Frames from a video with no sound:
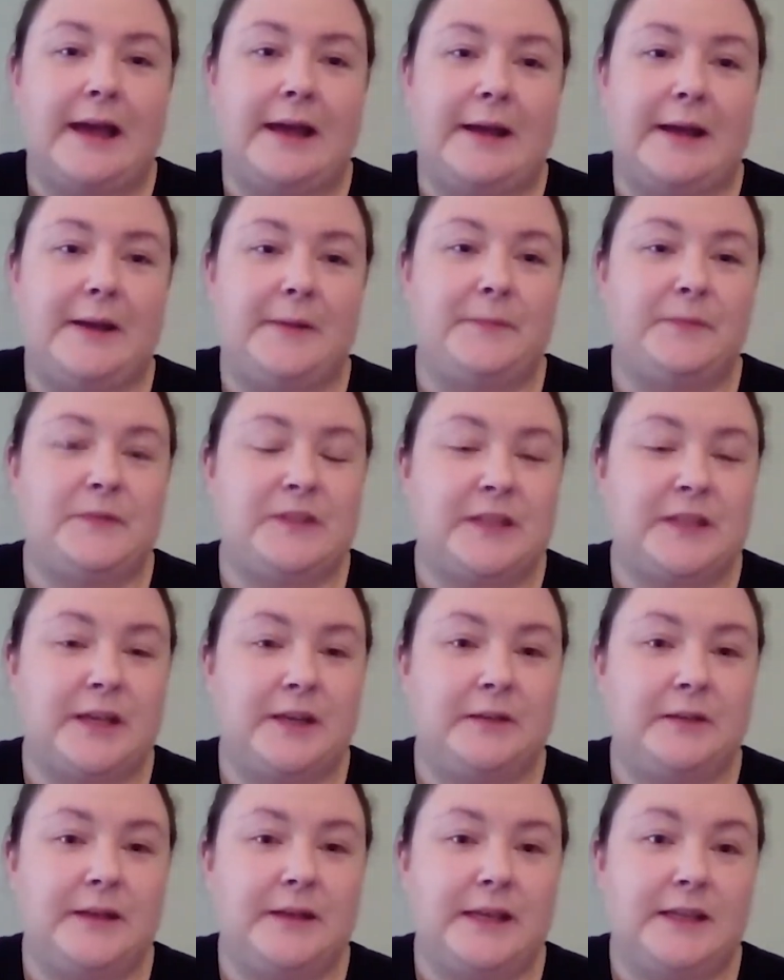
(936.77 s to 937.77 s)
So
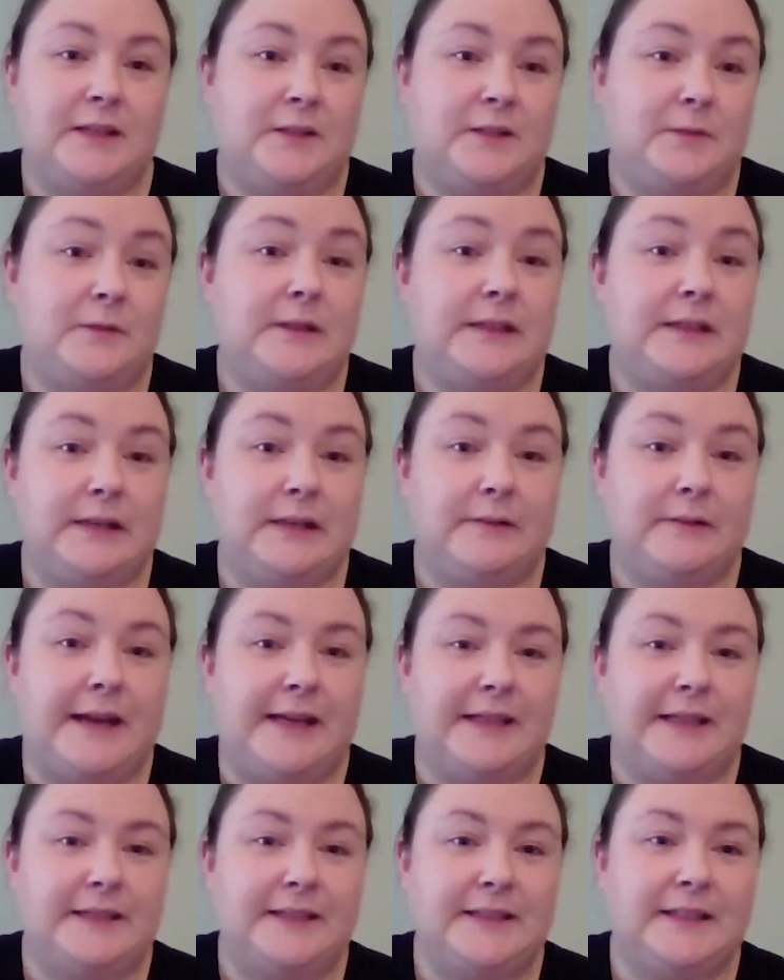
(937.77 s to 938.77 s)
it's really
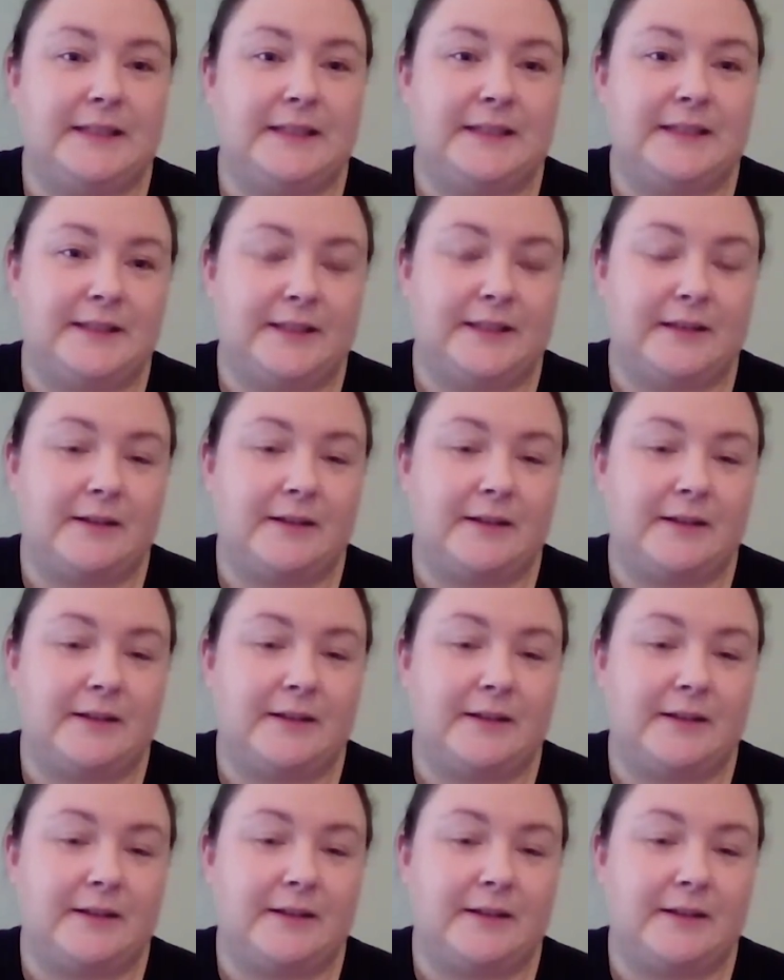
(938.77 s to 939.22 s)
great to